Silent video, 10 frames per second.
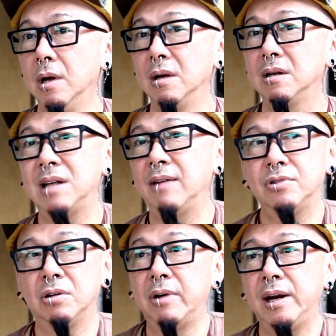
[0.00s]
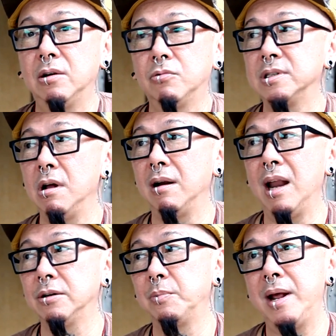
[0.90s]
Because after all, radio was not
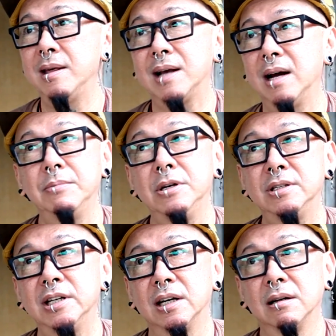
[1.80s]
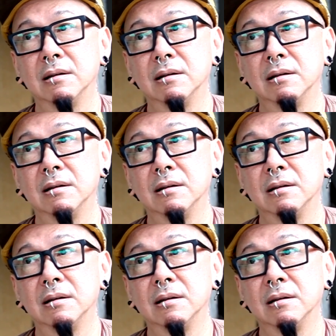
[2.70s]
allowed to play that kind of music.